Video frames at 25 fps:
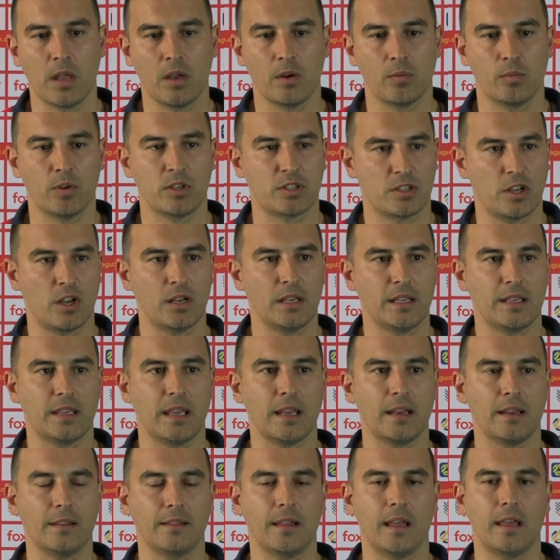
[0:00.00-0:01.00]
we're slowly
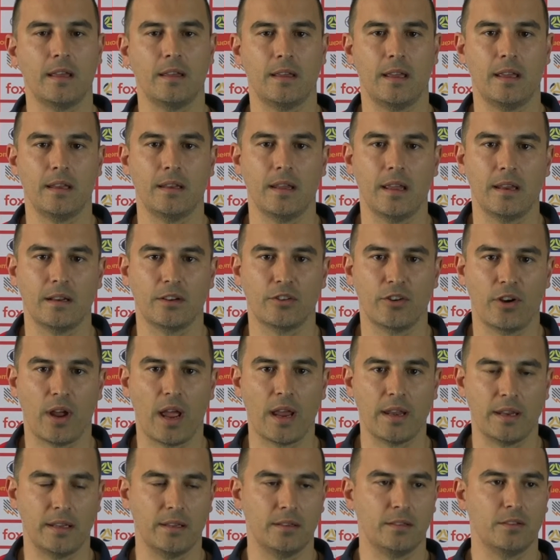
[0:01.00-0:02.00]
getting that, and
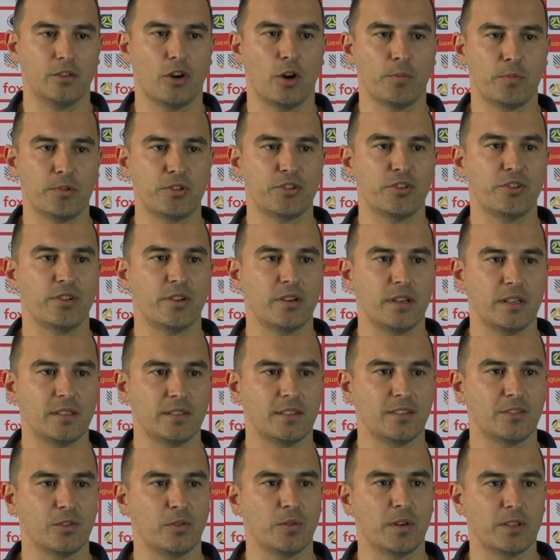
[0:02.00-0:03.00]
creating
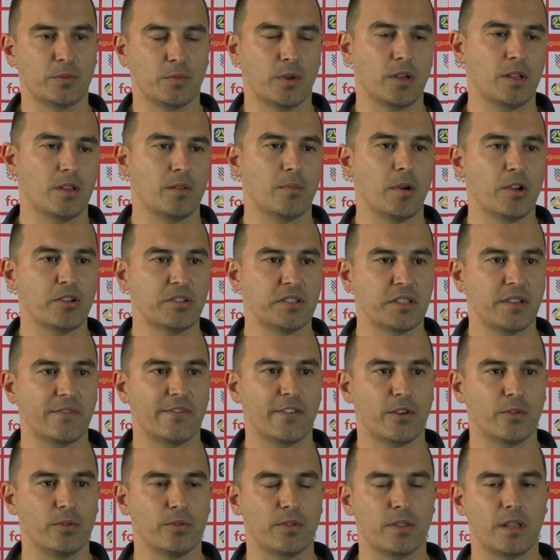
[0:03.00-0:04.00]
opportunities is always one of the most
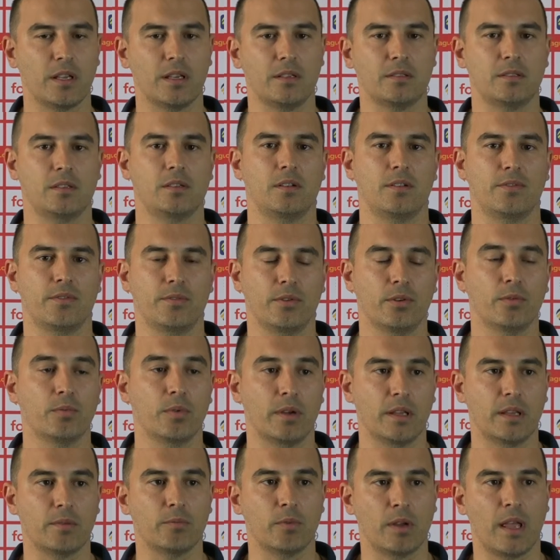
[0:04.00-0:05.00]
difficult things, and I thought
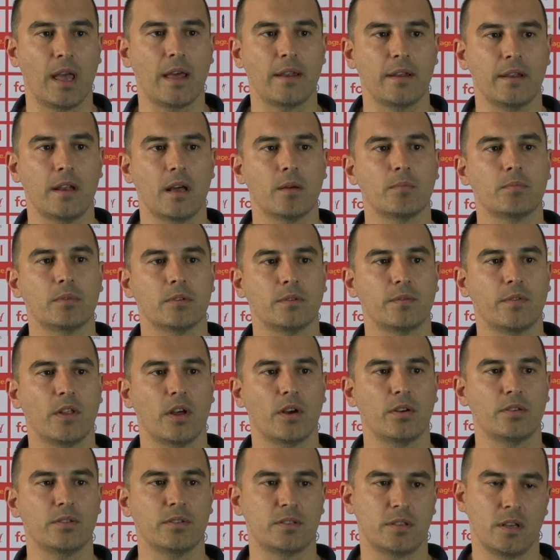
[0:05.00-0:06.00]
we had a number of
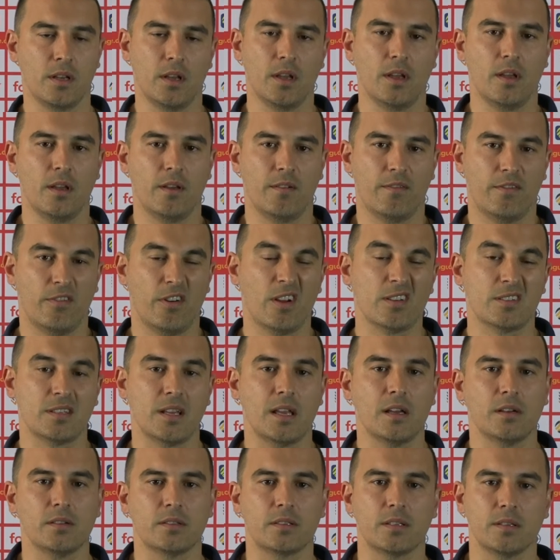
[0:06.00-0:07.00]
those. For us
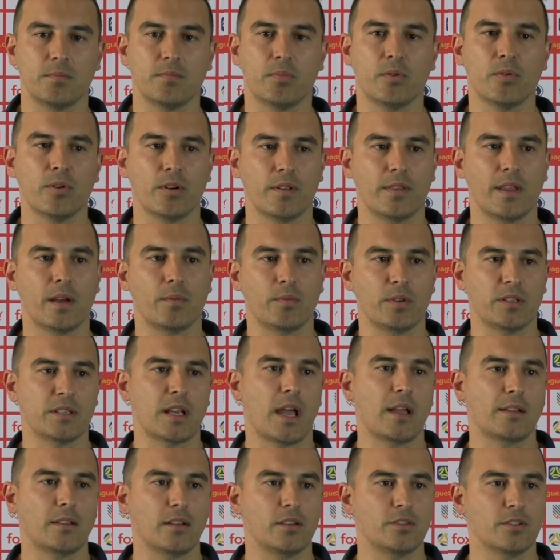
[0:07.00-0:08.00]
now, it's important that we
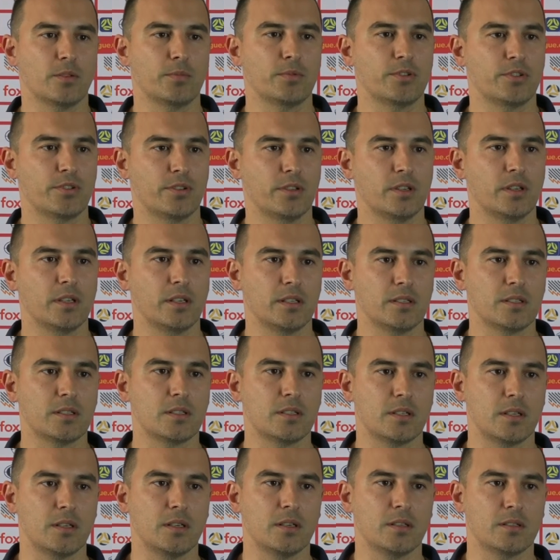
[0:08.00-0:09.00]
take those opportunities
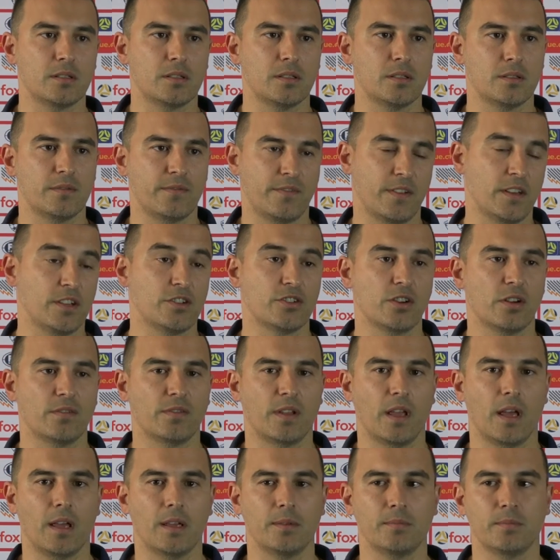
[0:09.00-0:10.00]
to finish off
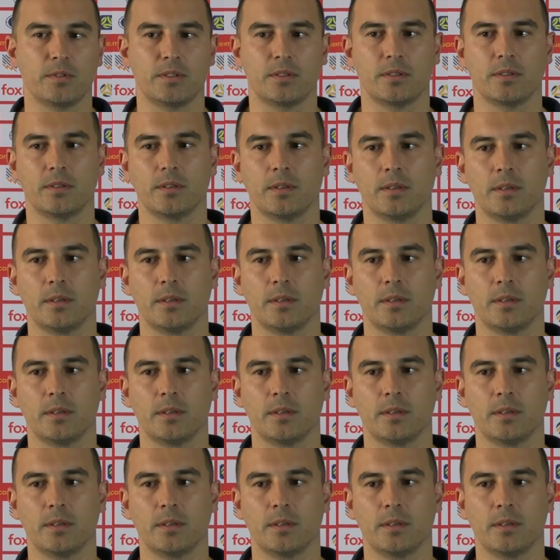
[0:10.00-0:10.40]
games.